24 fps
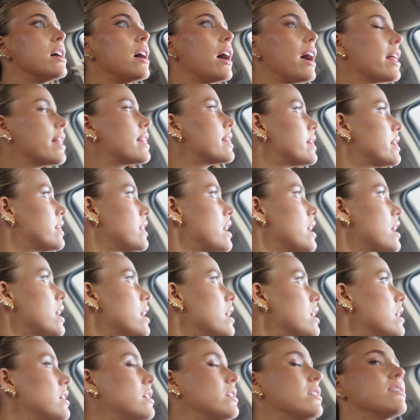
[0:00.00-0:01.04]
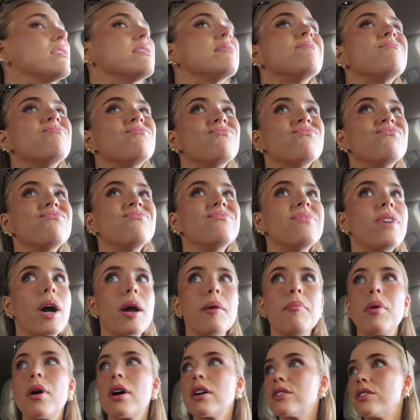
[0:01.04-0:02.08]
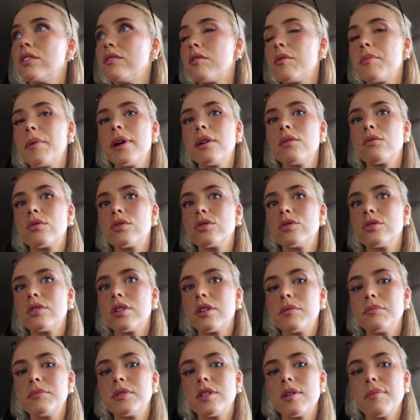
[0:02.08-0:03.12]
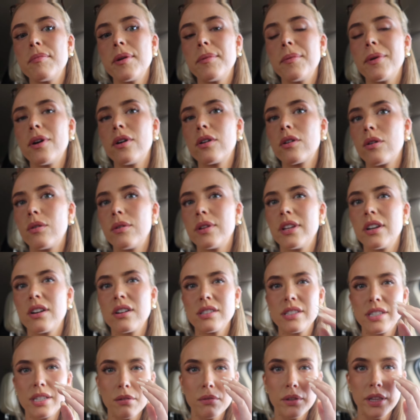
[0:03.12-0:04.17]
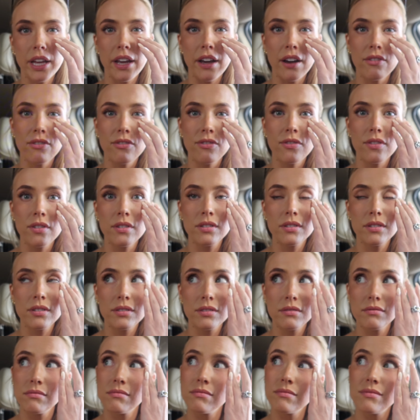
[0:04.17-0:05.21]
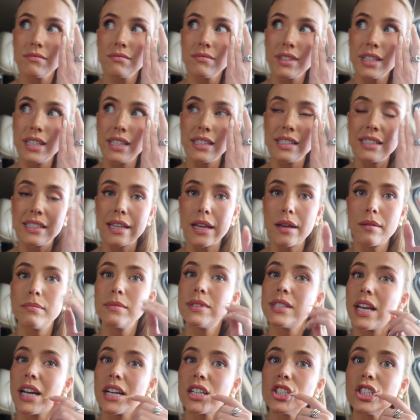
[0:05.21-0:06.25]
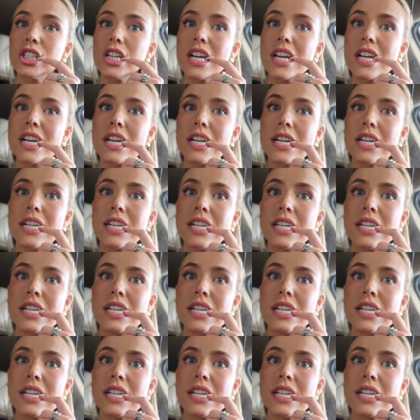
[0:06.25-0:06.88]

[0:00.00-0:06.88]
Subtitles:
I think I parked over by Nordstrom, so maybe I'll go in there and see what they have in the skin section.